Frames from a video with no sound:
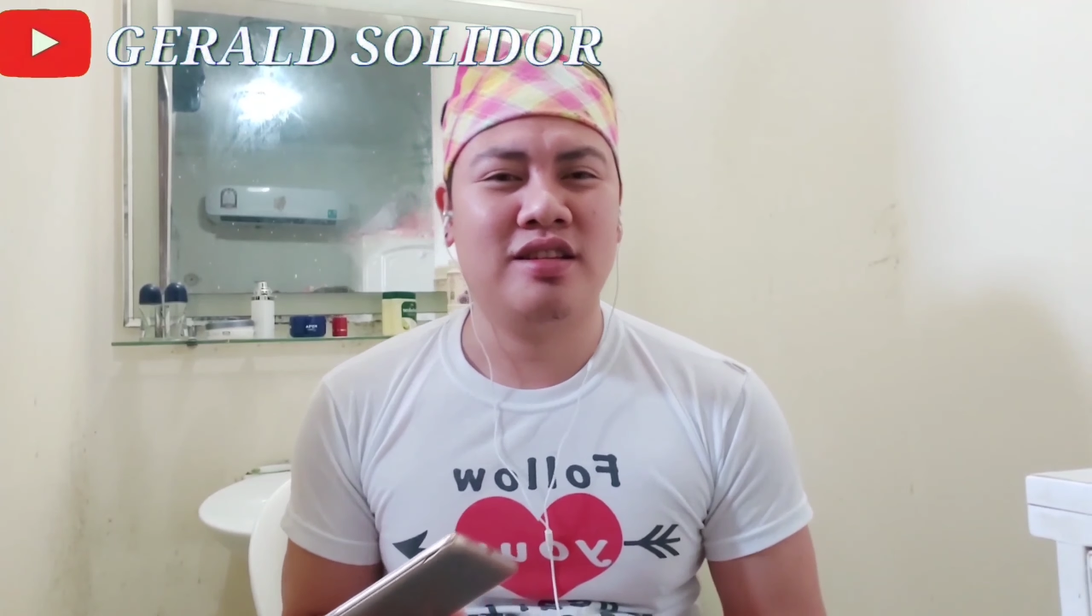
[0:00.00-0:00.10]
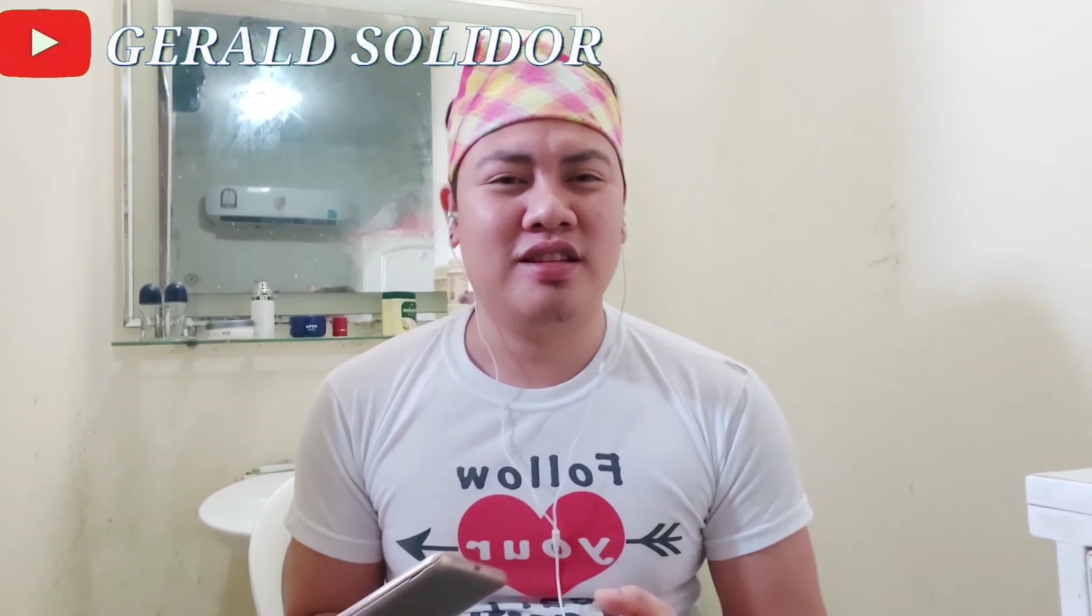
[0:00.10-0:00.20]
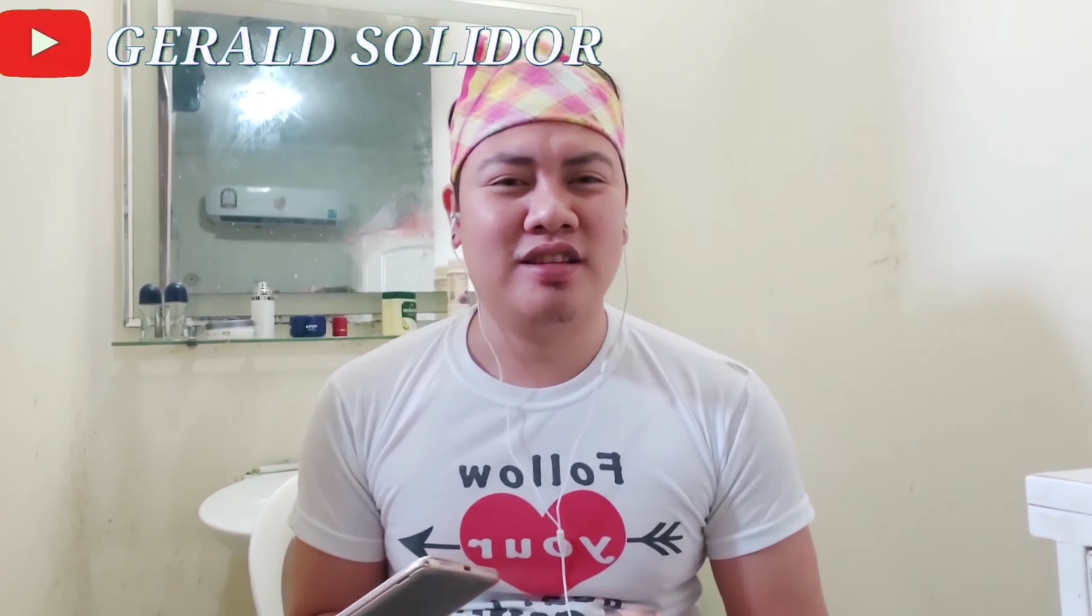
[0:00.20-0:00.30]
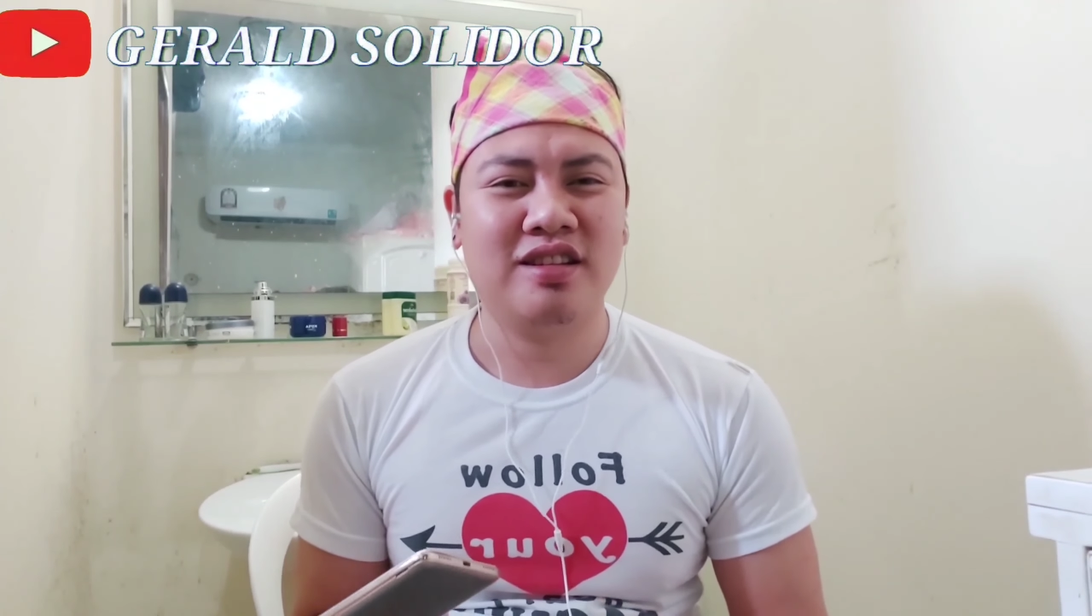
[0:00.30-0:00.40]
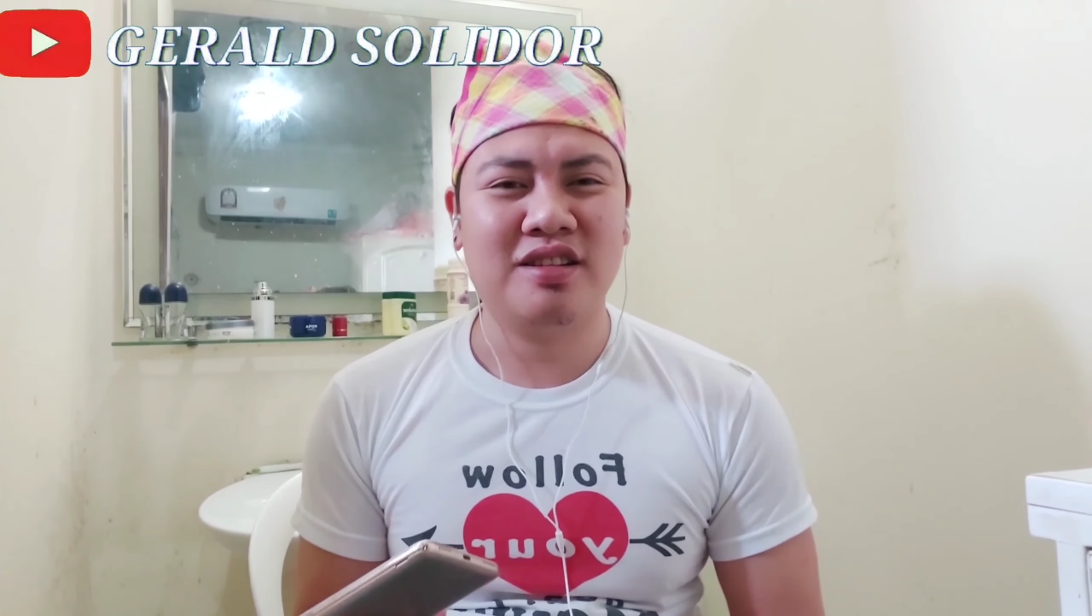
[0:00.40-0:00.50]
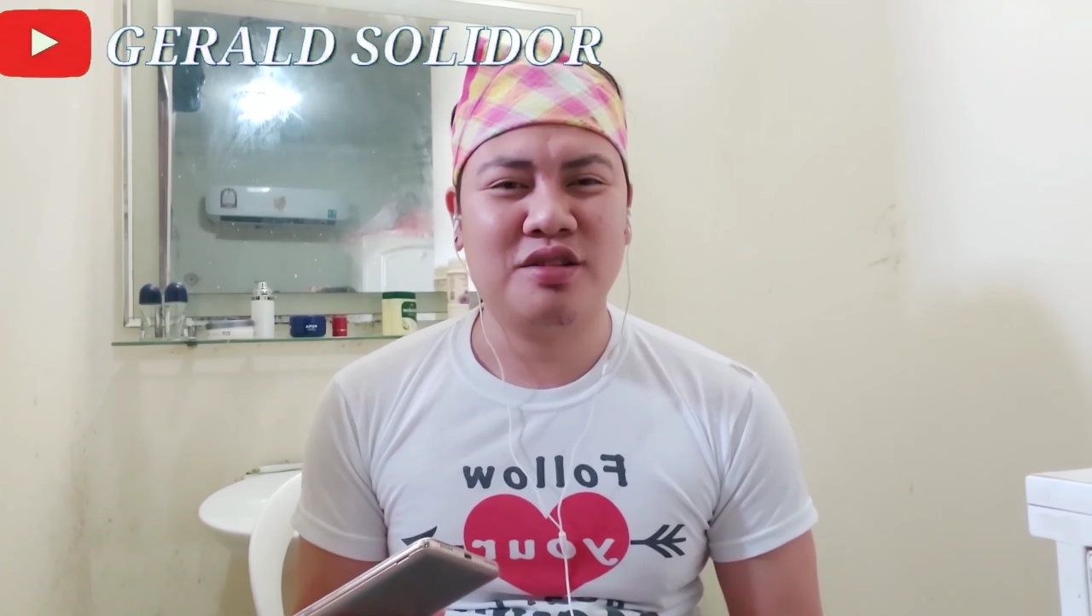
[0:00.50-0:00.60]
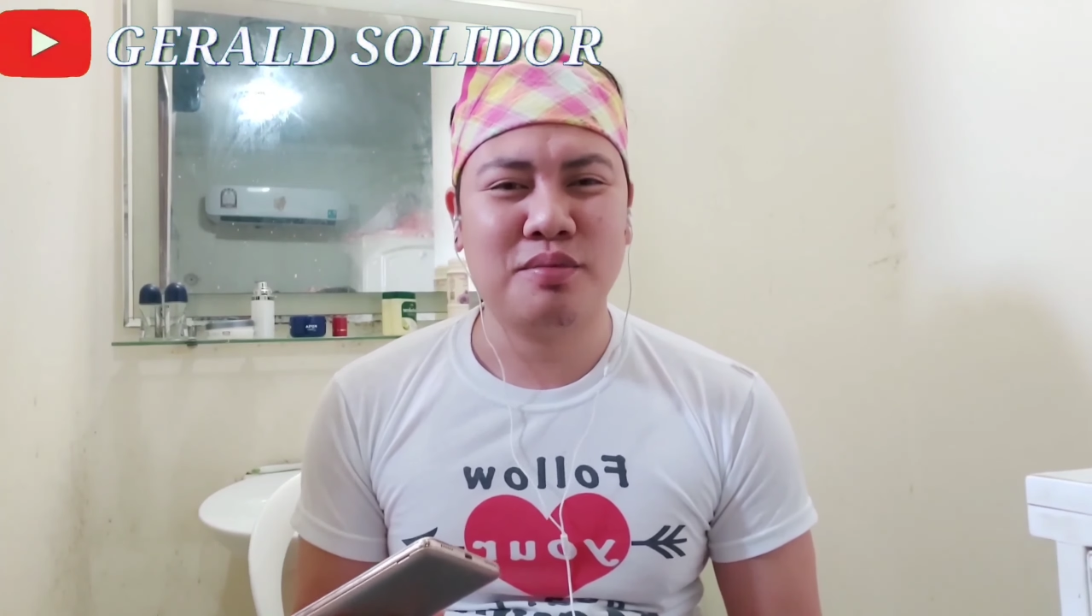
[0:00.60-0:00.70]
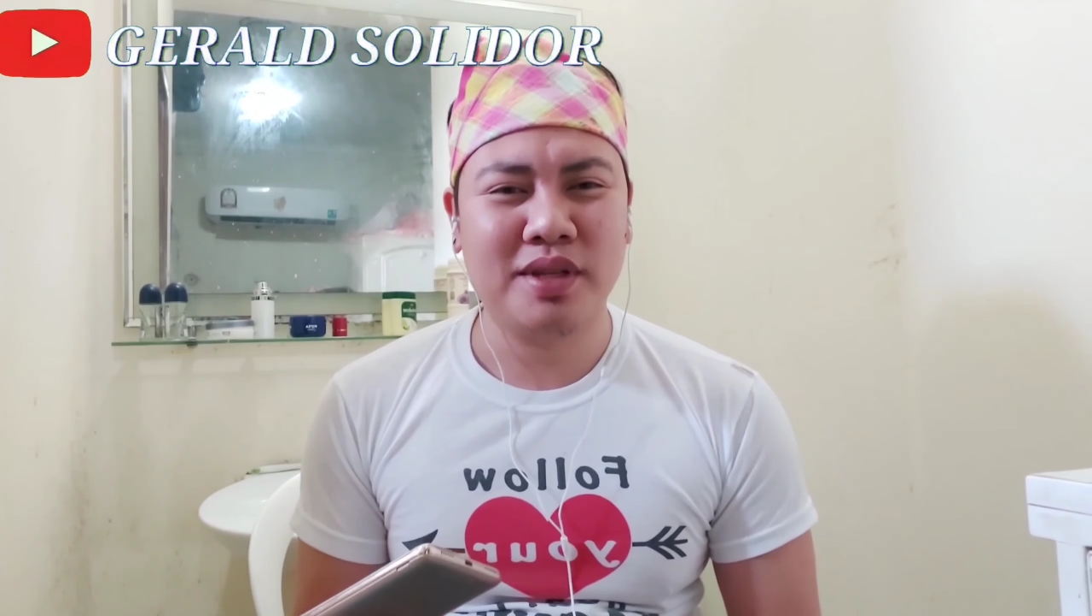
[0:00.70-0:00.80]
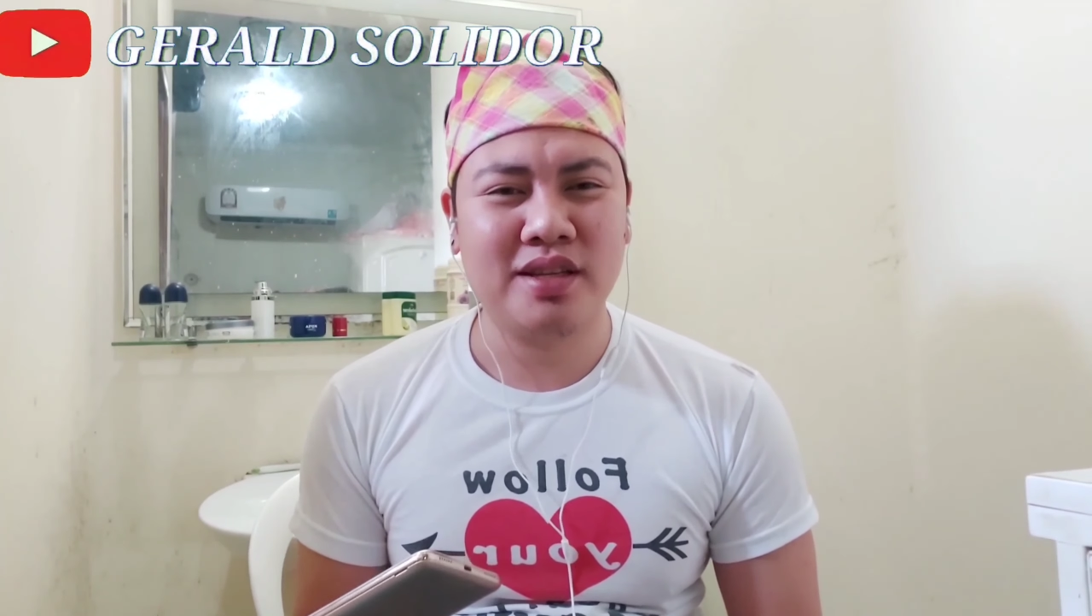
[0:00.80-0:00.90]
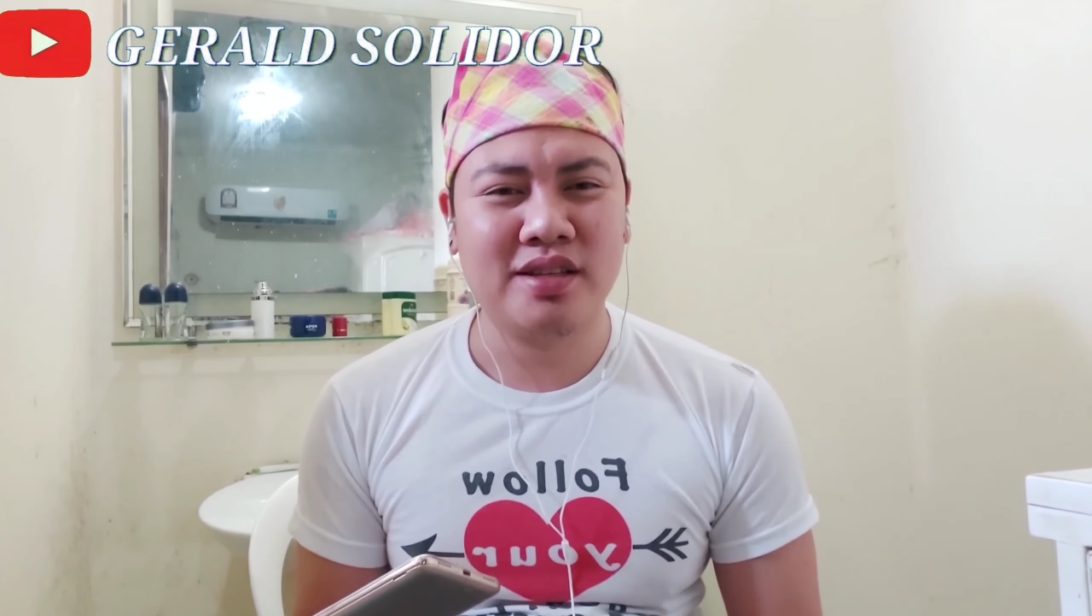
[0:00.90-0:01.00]
in
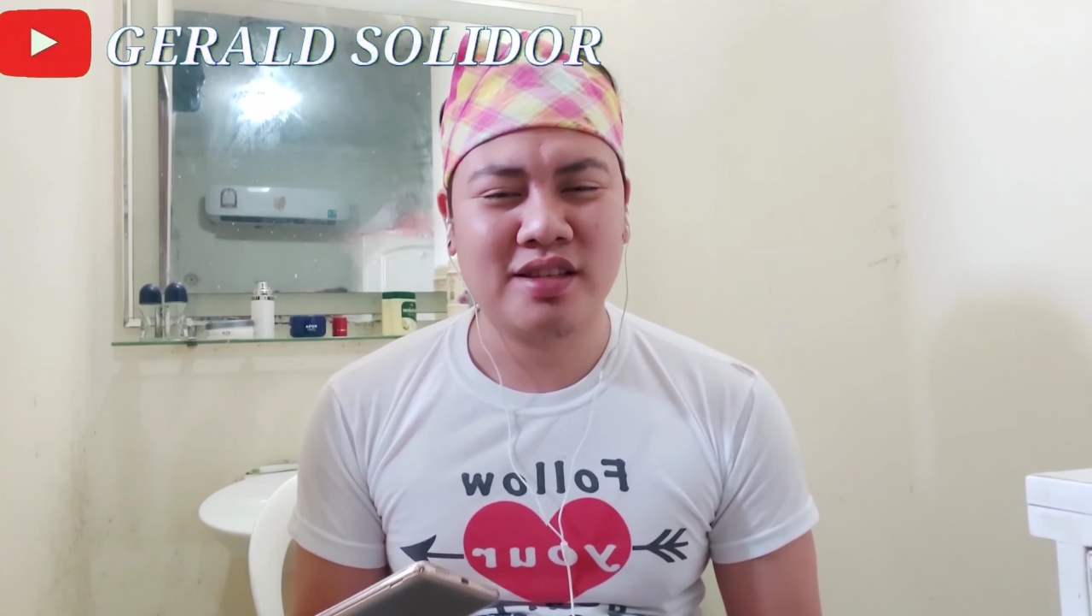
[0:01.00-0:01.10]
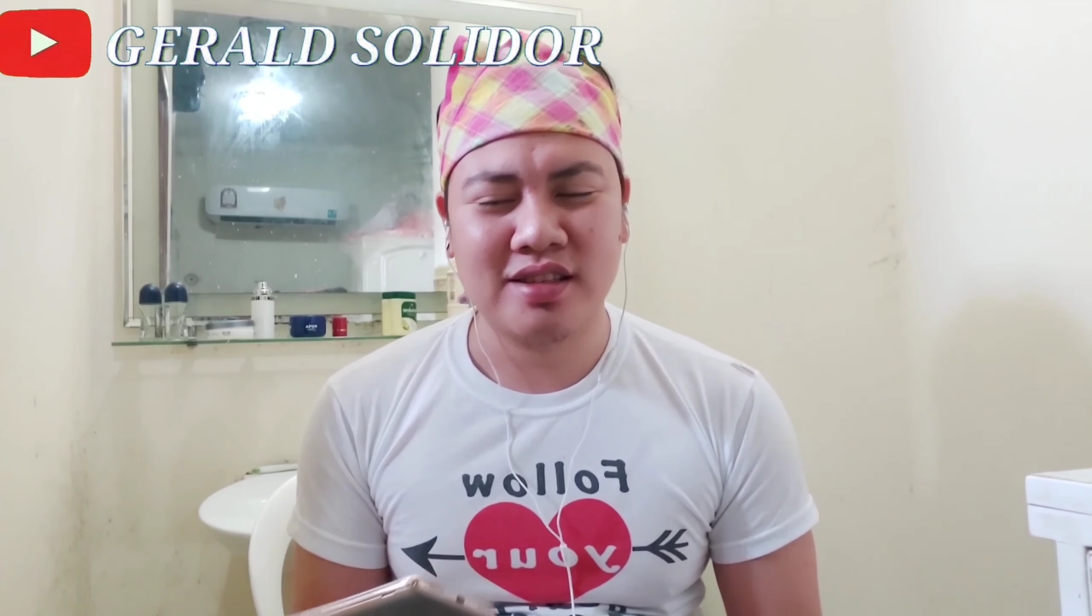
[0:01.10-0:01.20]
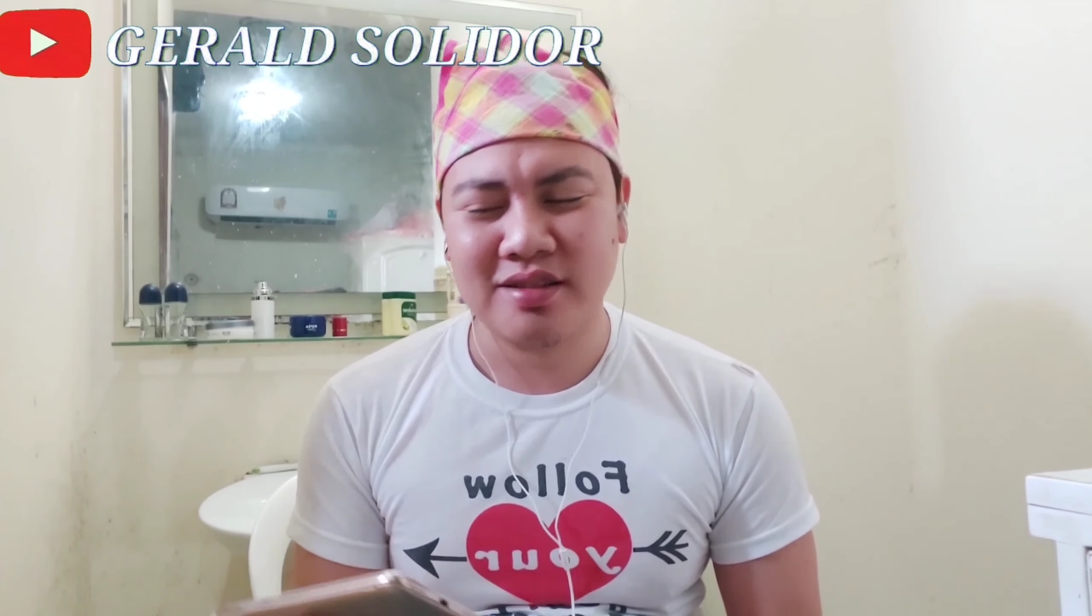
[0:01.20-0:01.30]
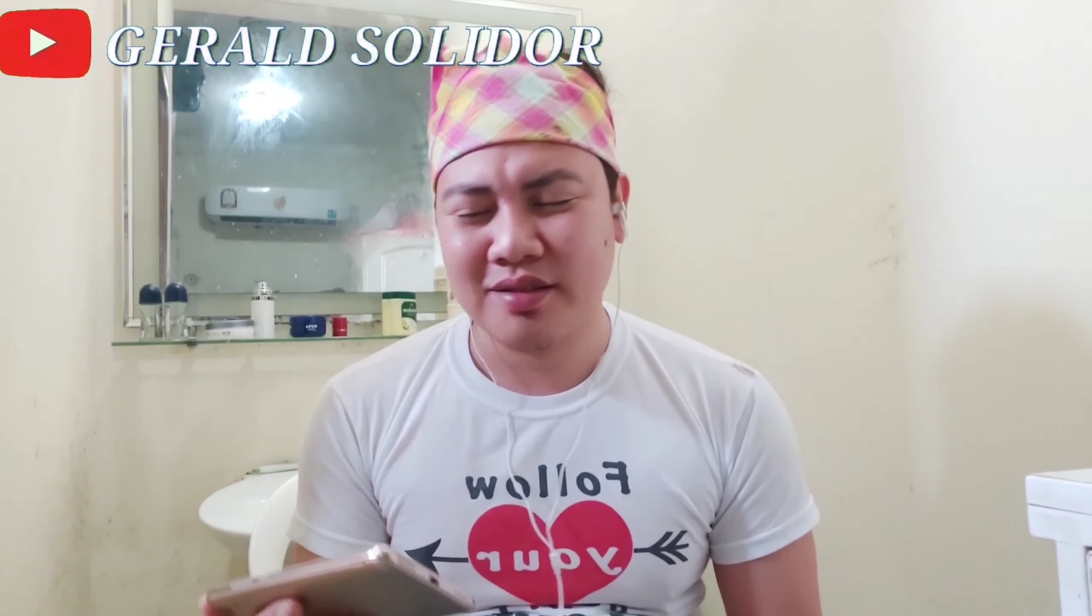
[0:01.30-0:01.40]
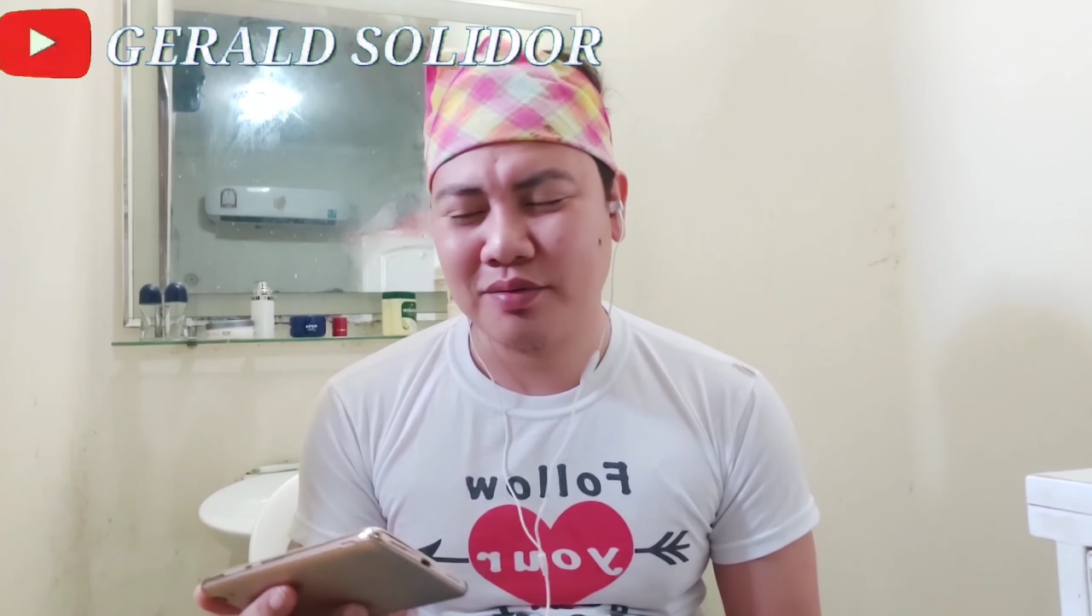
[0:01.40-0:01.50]
English, please.